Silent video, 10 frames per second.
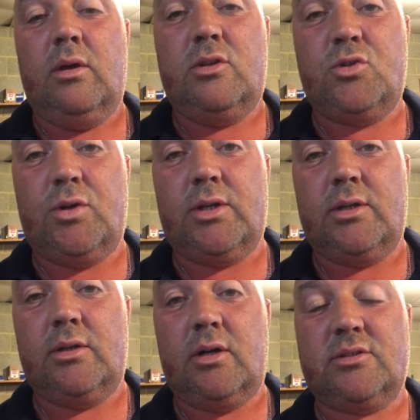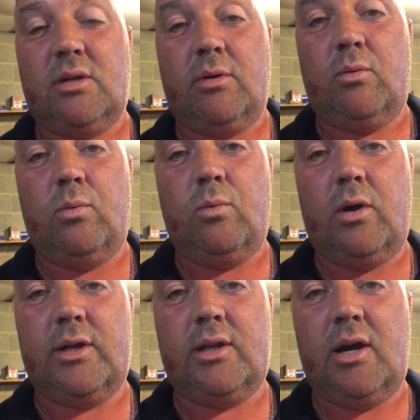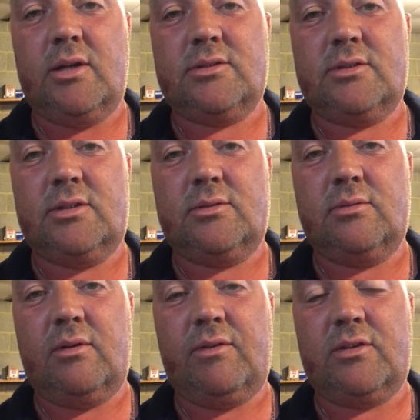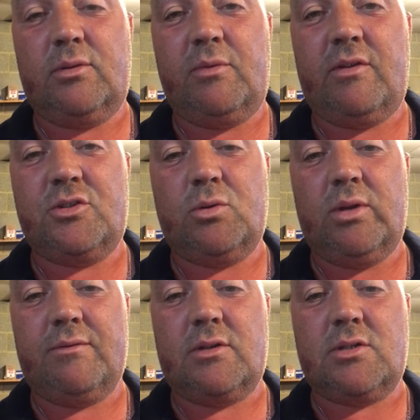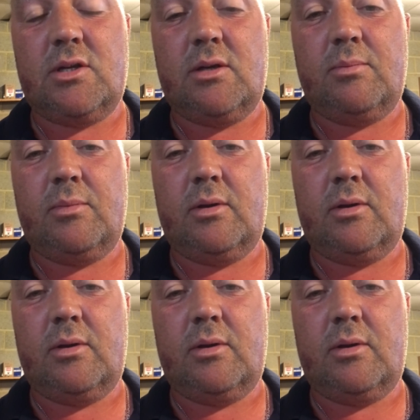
enjoy our summer while it lasts. It's, I think it's going to be very short lived this year.